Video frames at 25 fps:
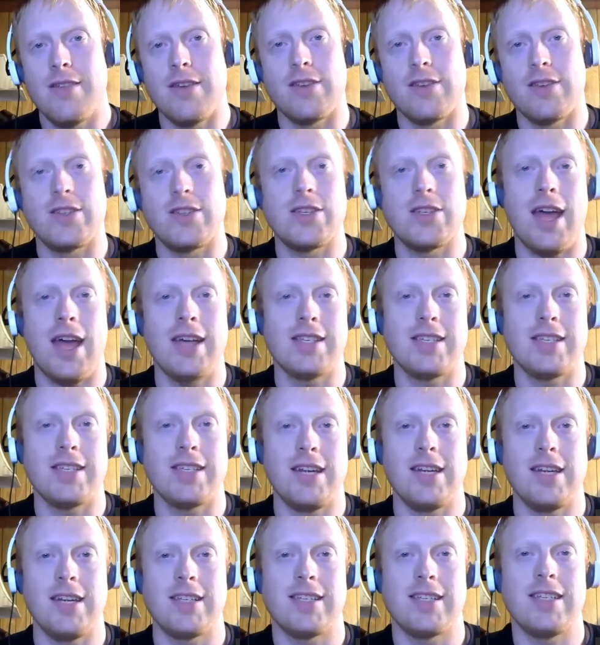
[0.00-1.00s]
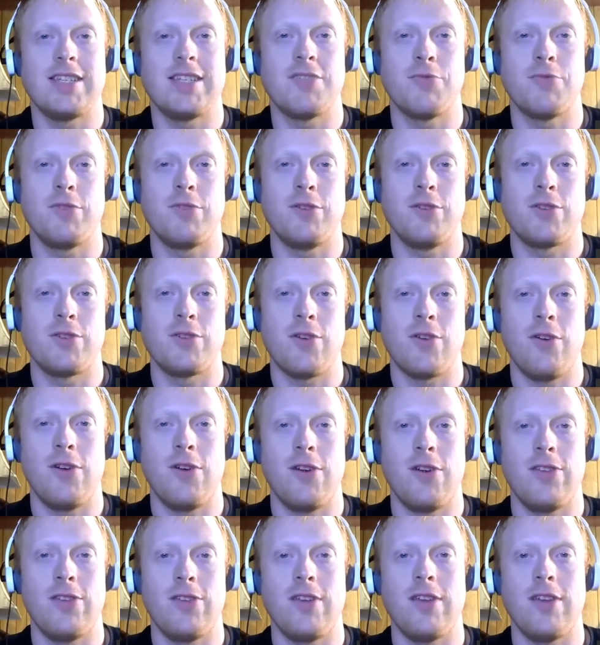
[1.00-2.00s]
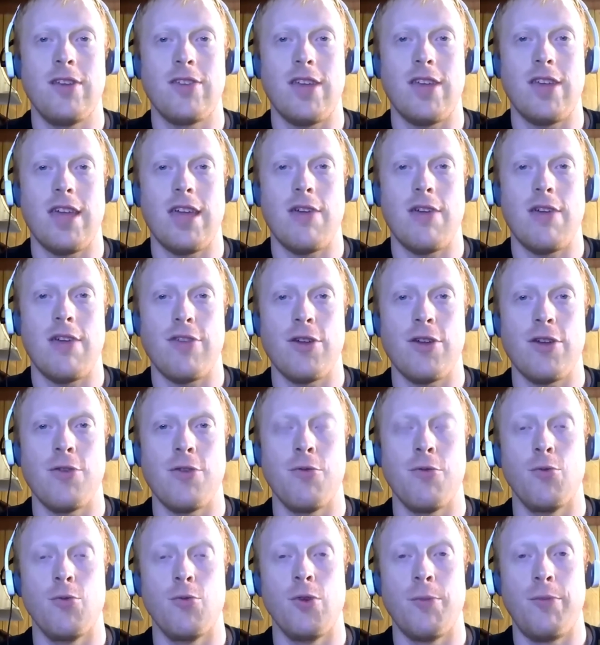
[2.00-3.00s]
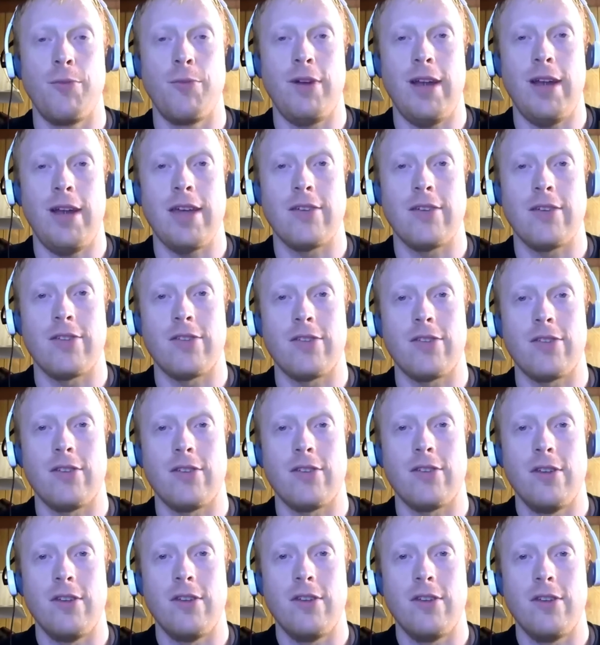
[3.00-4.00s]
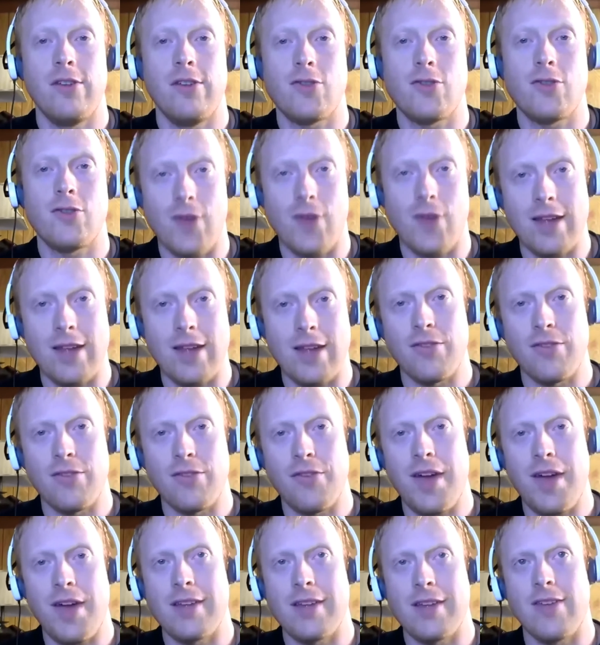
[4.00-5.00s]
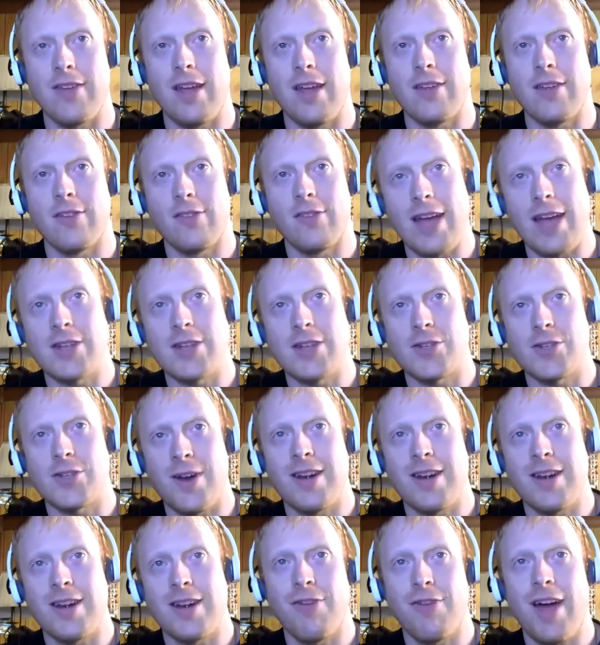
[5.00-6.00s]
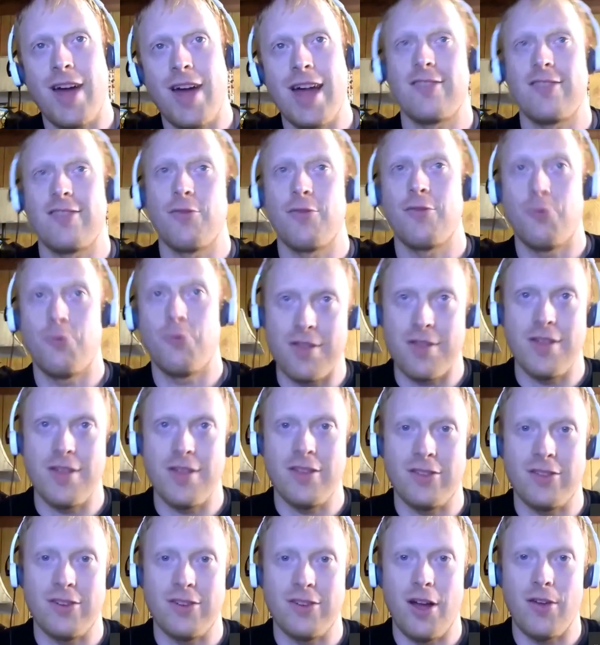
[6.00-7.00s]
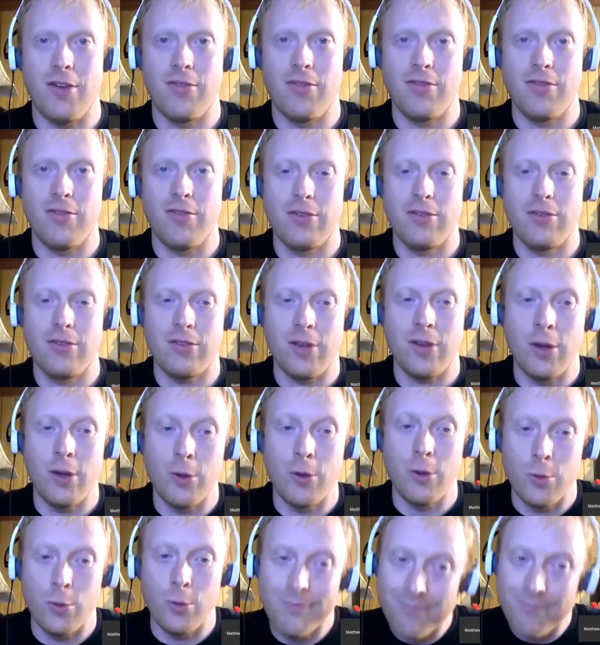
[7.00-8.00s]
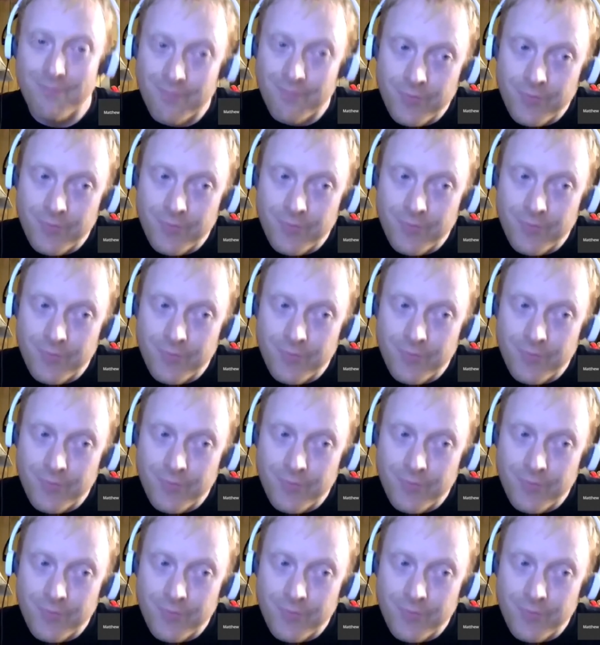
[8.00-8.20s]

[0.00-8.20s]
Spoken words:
this has a tendency to reduce heart disease if you replace trans fats and saturated fats with this stuff. So